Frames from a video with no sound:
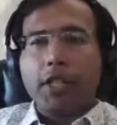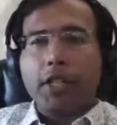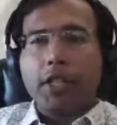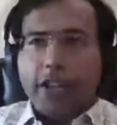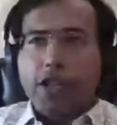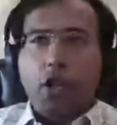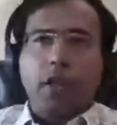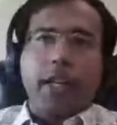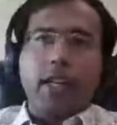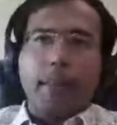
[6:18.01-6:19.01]
face all
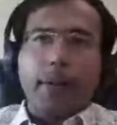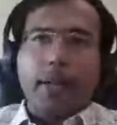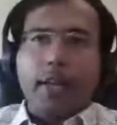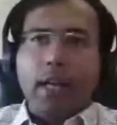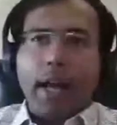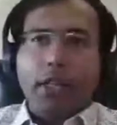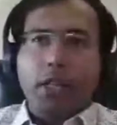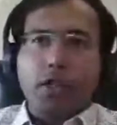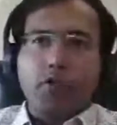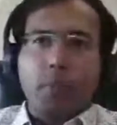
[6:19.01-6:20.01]
the incoming legal
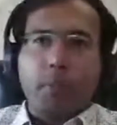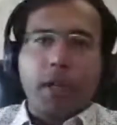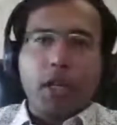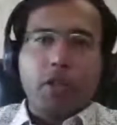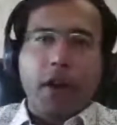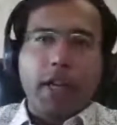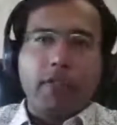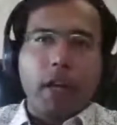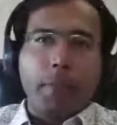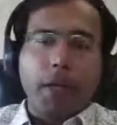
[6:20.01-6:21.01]
actions from the erstwhile
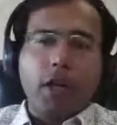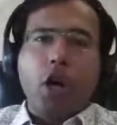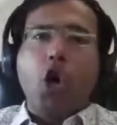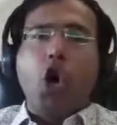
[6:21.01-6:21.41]
developer,